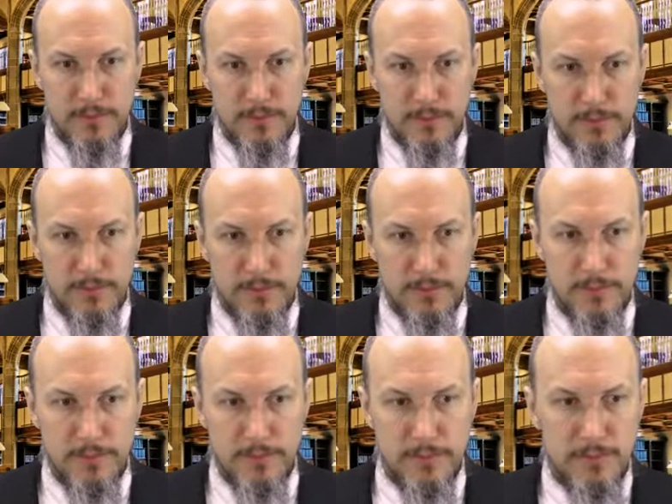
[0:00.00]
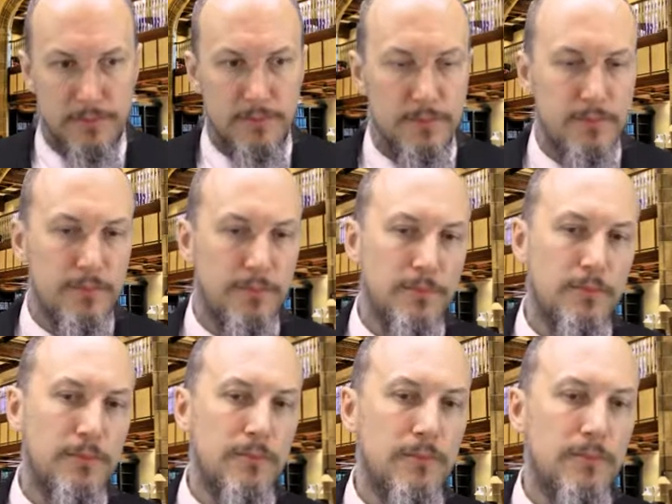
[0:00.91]

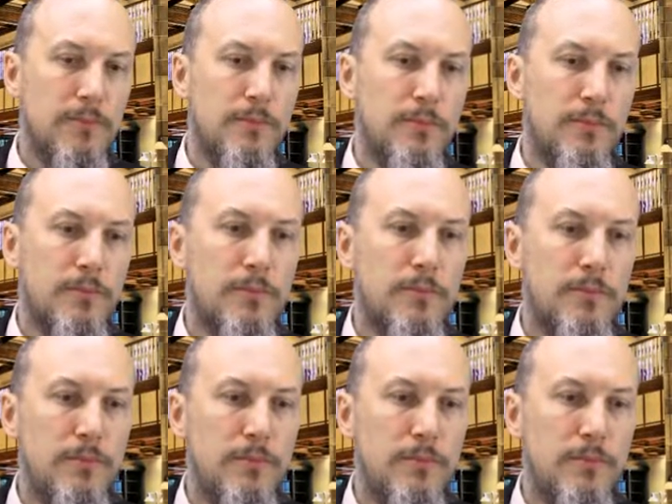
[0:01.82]
(silence)